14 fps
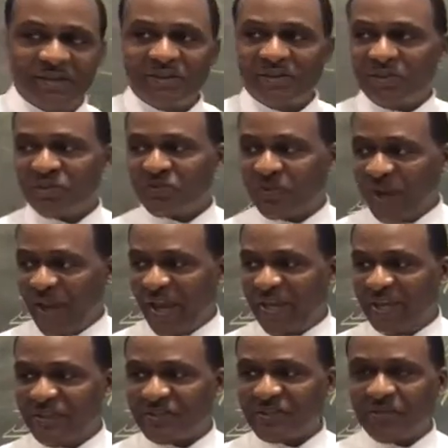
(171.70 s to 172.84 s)
The
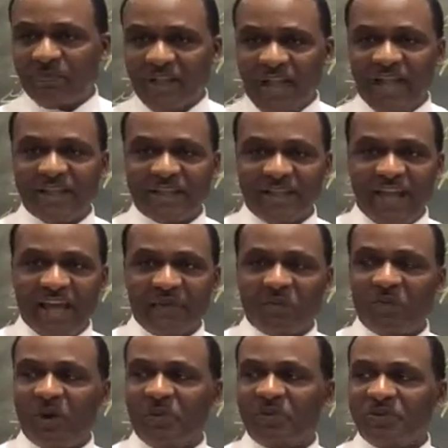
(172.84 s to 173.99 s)
trains blank late.
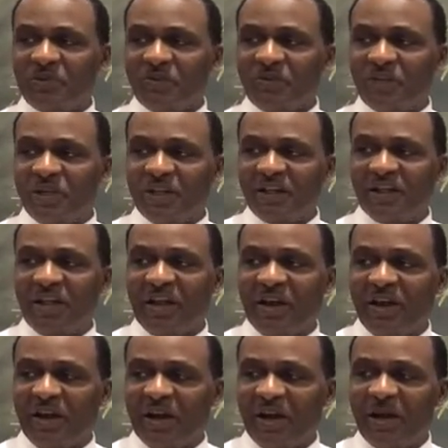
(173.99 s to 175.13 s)
What would you put in there,
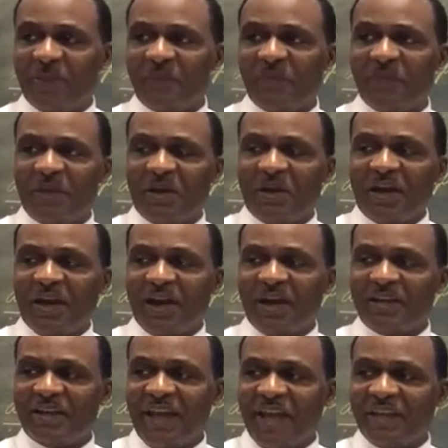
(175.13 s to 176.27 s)

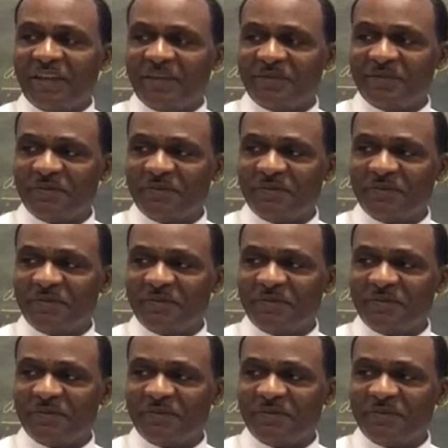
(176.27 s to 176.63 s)
Caden?